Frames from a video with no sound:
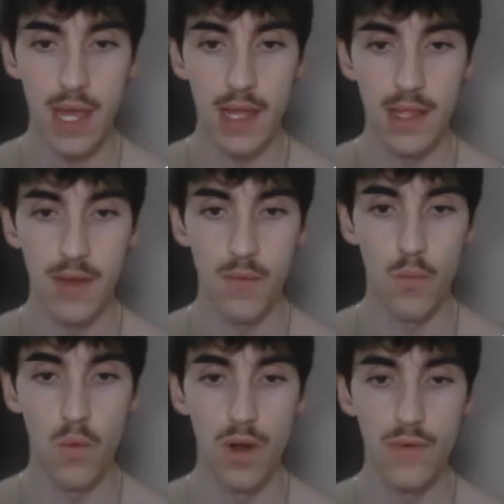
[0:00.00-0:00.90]
And
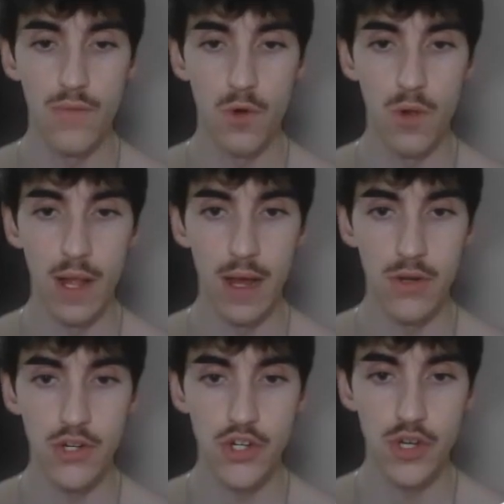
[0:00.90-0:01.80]
then 1 roll
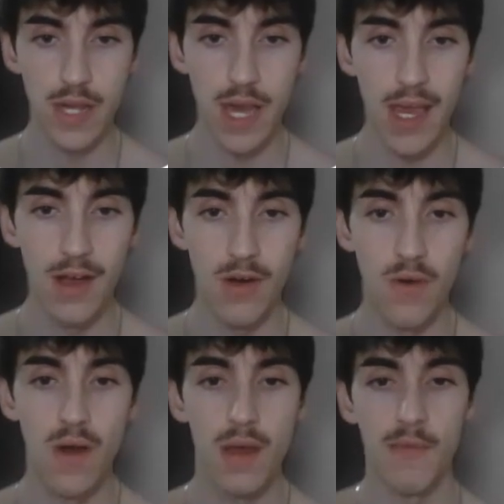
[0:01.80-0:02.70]
out should KO